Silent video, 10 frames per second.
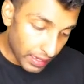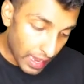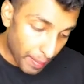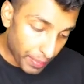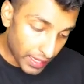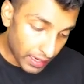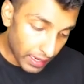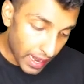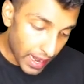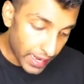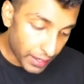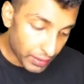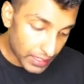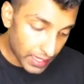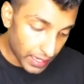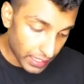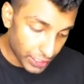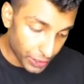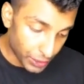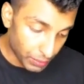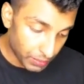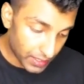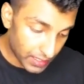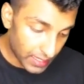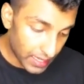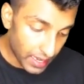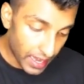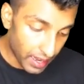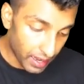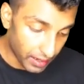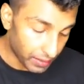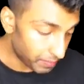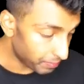capital adequacy ratio, CAR.